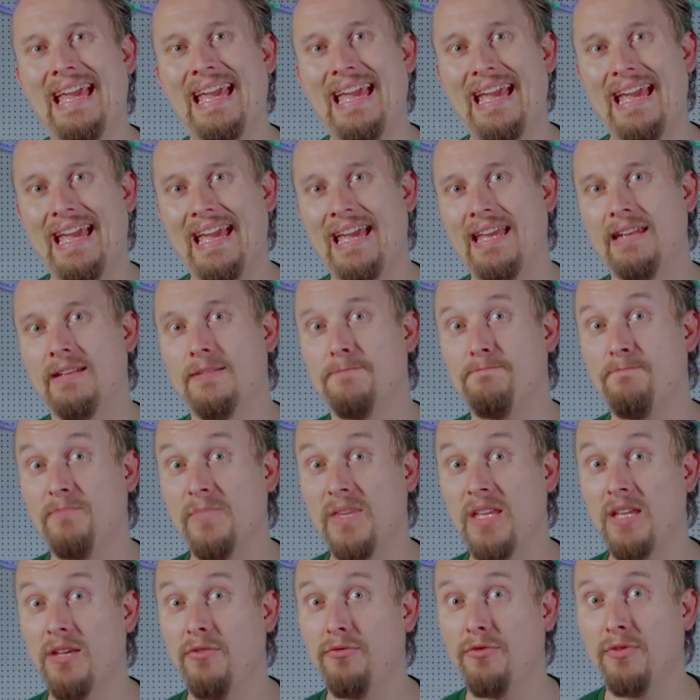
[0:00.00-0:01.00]
And
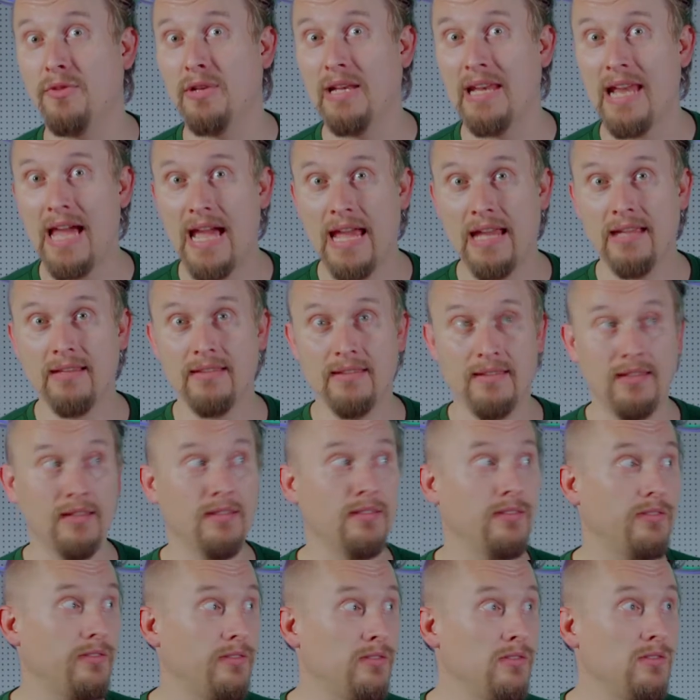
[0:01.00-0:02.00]
if you like
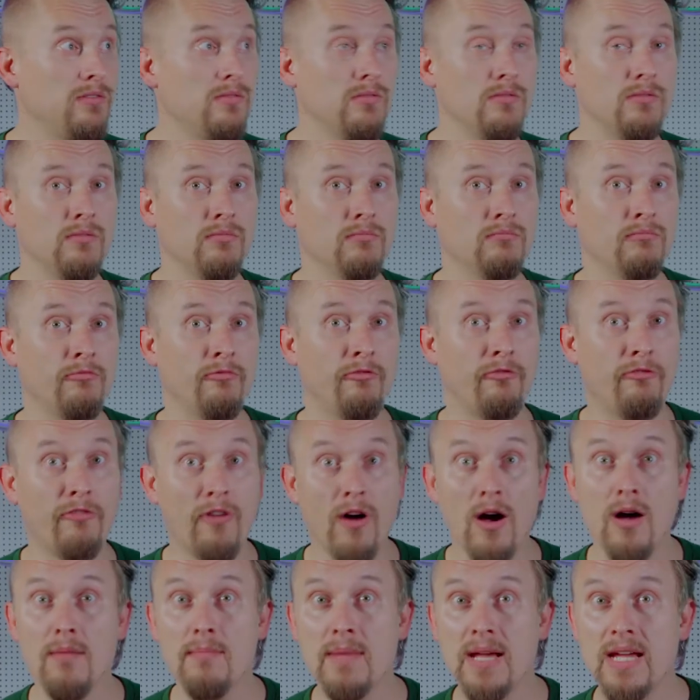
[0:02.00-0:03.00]
this new
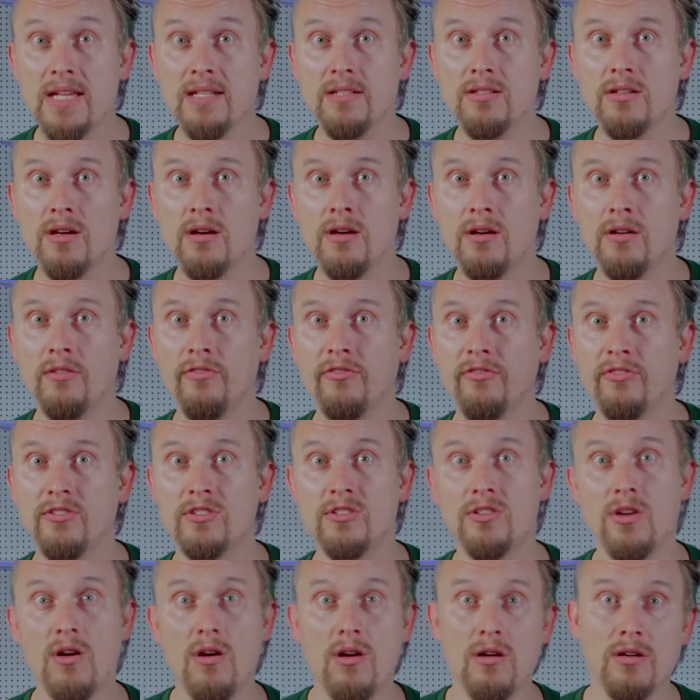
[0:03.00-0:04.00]
format of
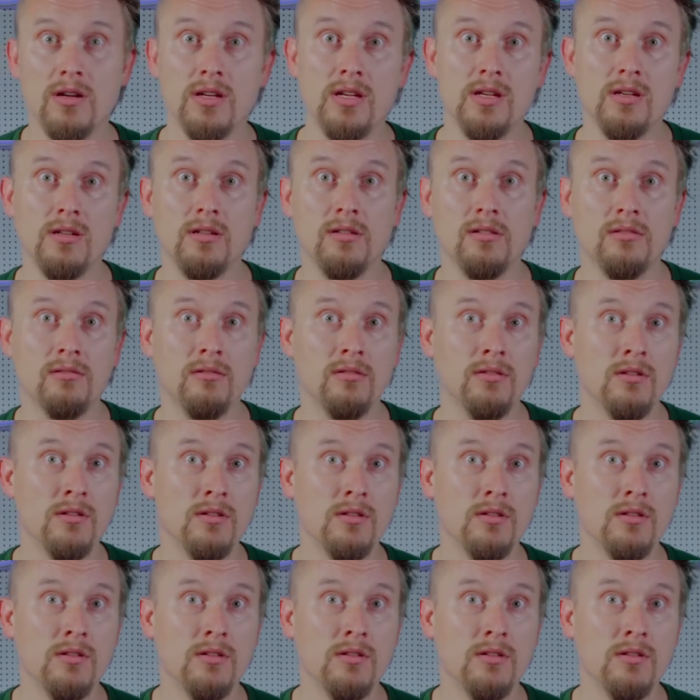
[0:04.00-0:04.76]
talking